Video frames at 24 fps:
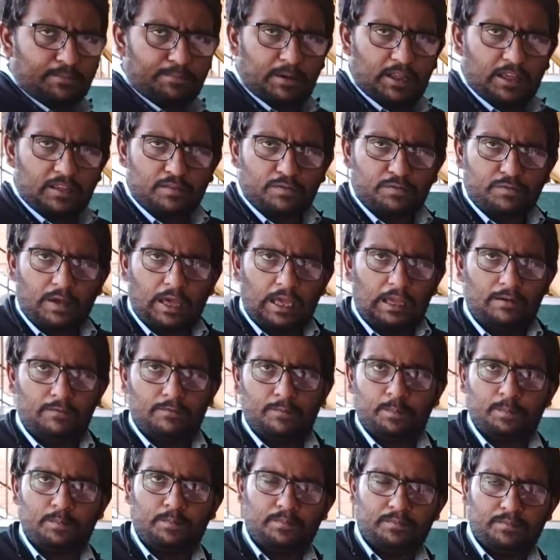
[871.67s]
plus
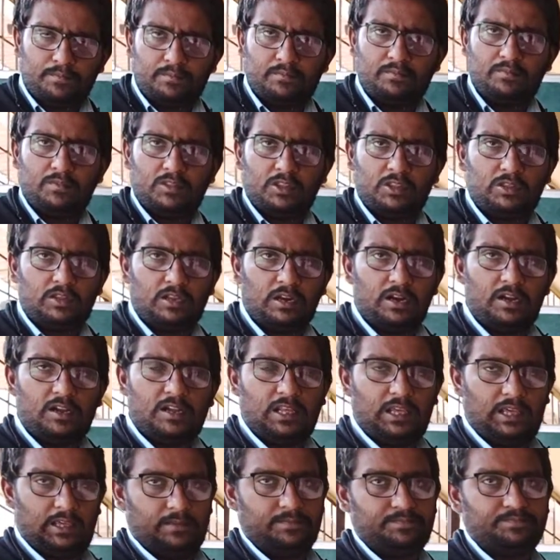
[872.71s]

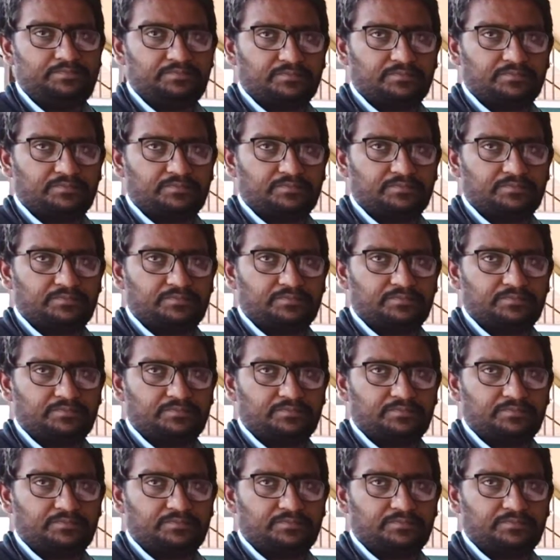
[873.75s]
5:30.